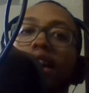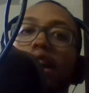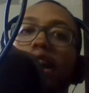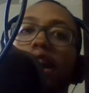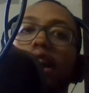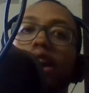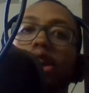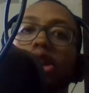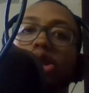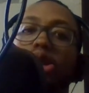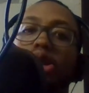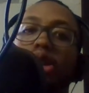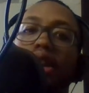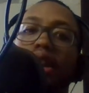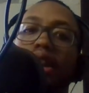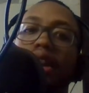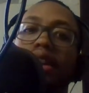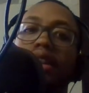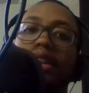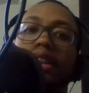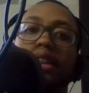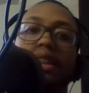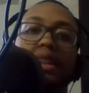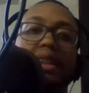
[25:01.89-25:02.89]
each
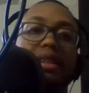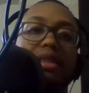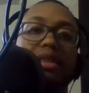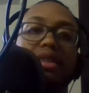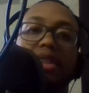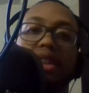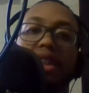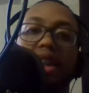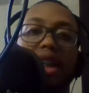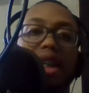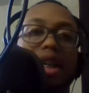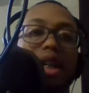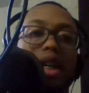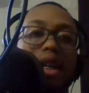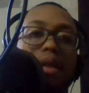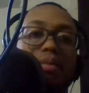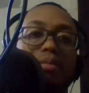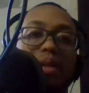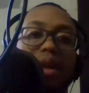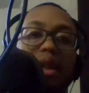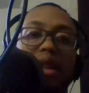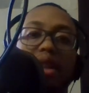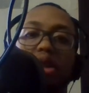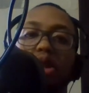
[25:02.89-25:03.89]
and single
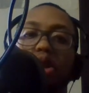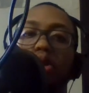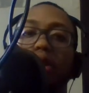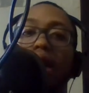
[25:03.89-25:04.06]
time. And if you